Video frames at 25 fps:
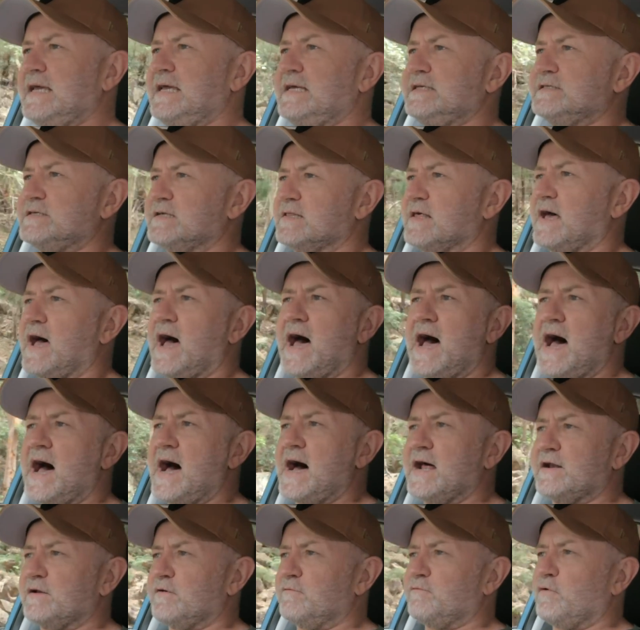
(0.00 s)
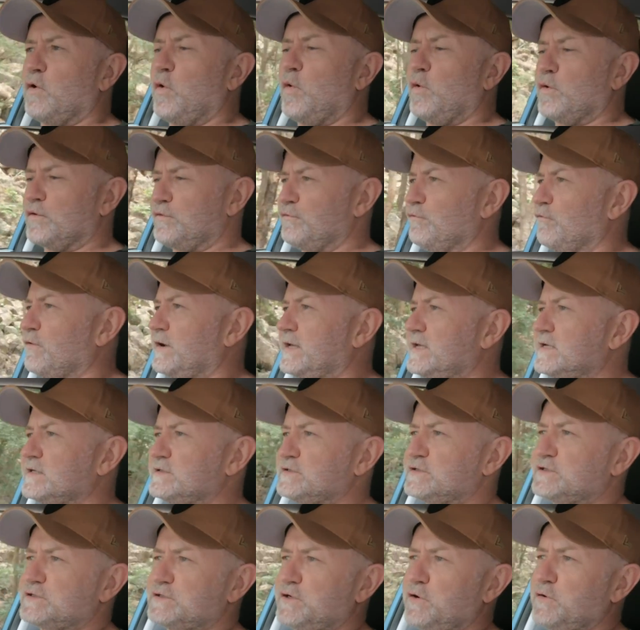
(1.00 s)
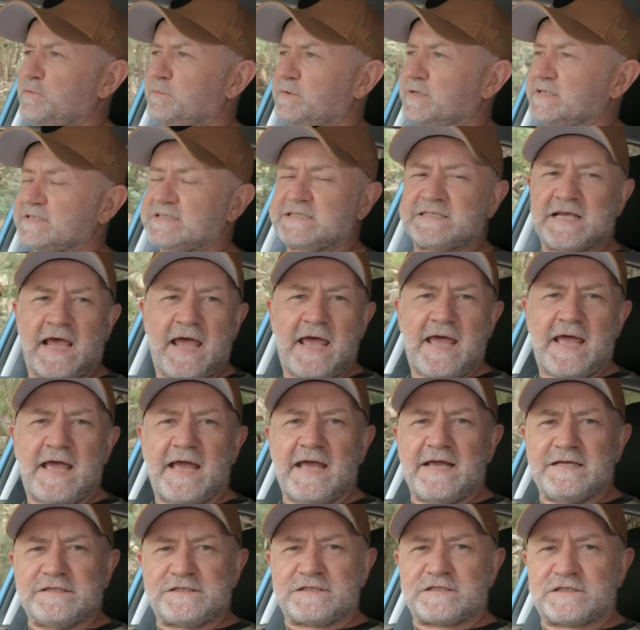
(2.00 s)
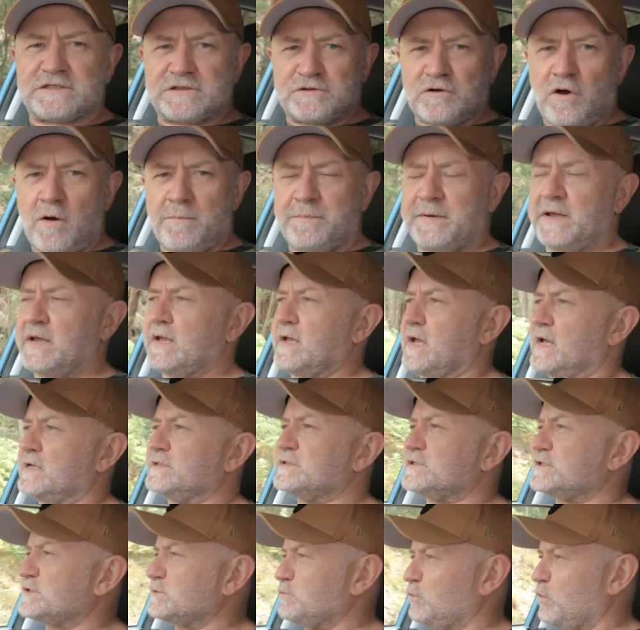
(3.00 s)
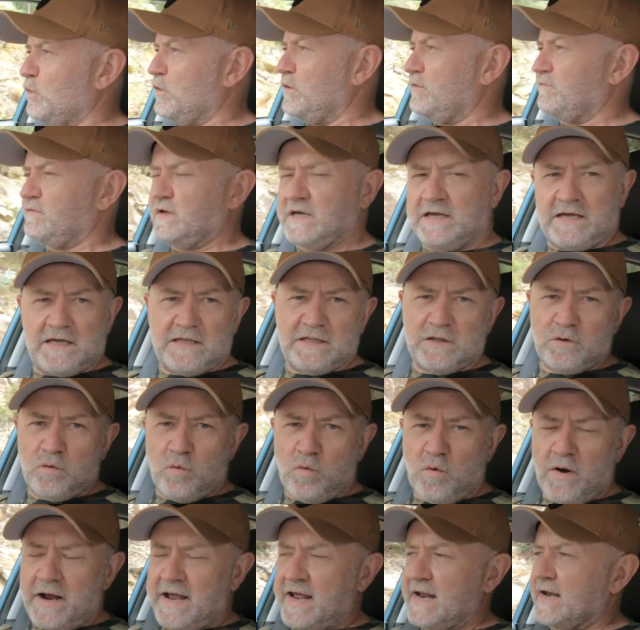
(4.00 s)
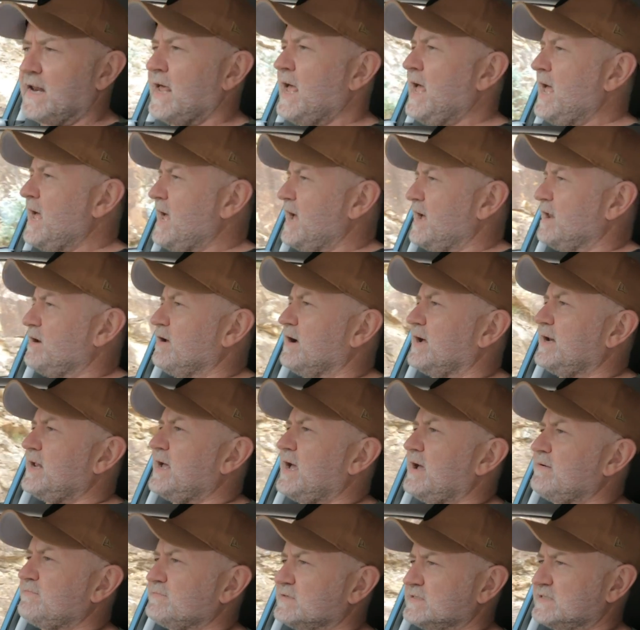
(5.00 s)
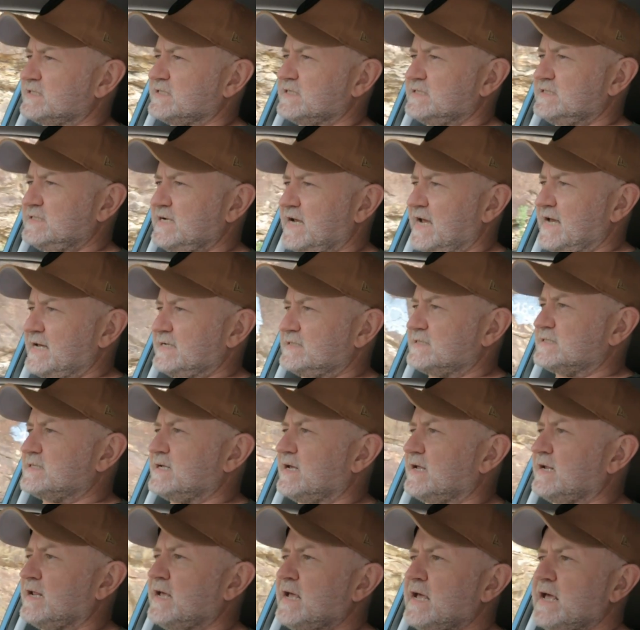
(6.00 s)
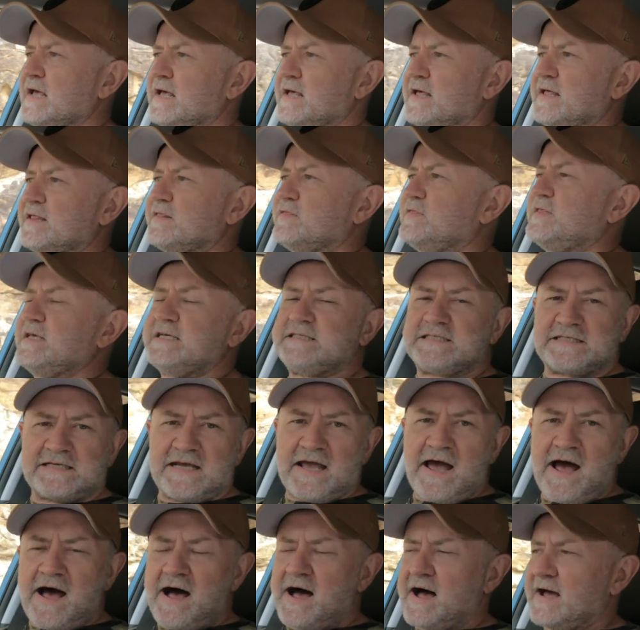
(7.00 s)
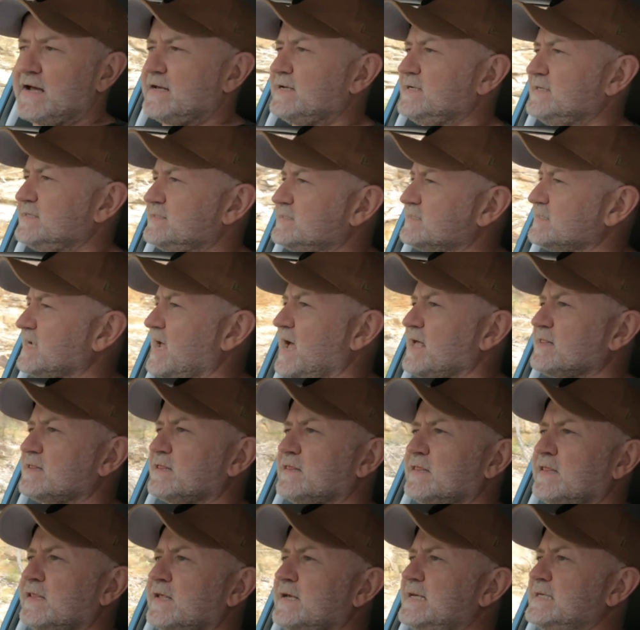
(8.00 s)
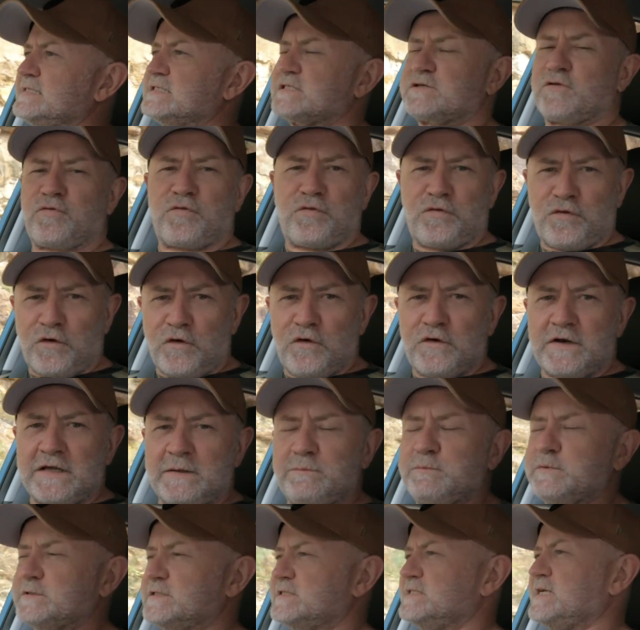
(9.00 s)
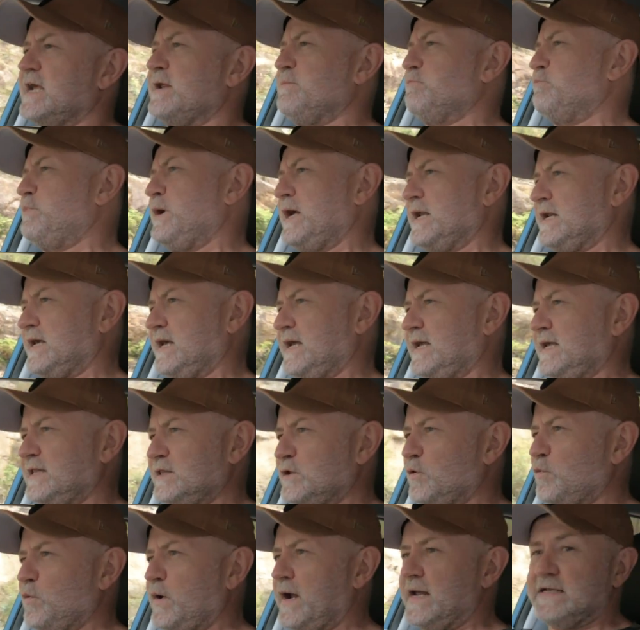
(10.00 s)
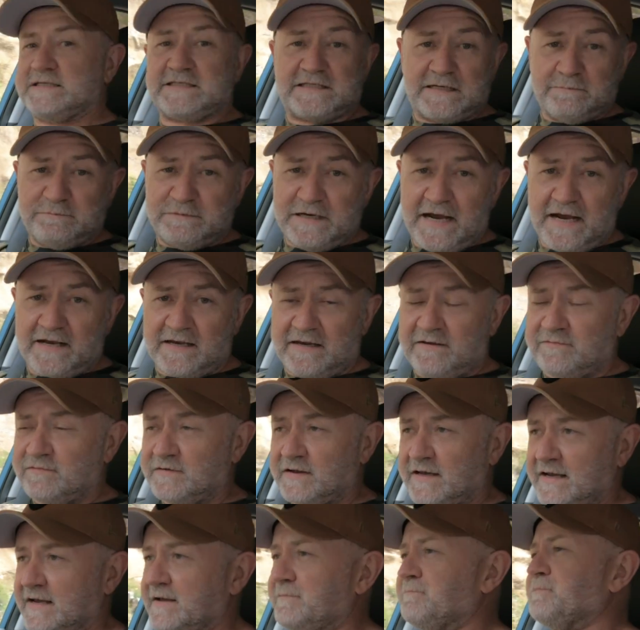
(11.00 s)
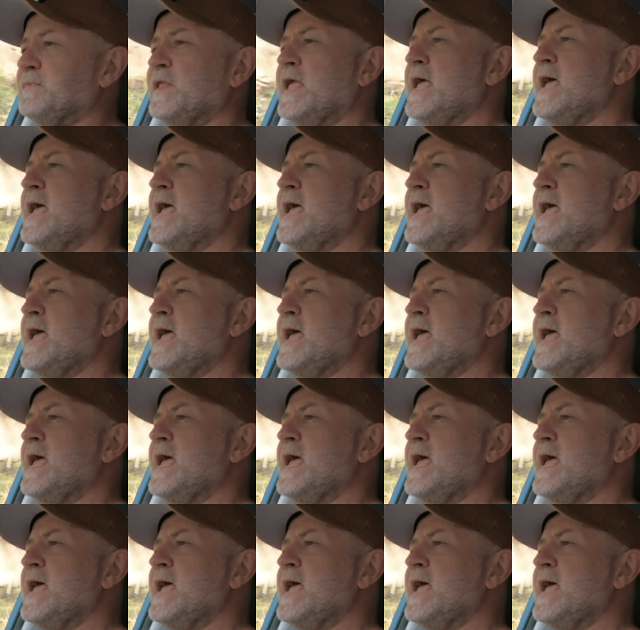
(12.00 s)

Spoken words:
into the heart of ordinary consumers is stopping and swerving in the wet. And I'd have to suggest that this car is at least 30% better in the wet, subjectively,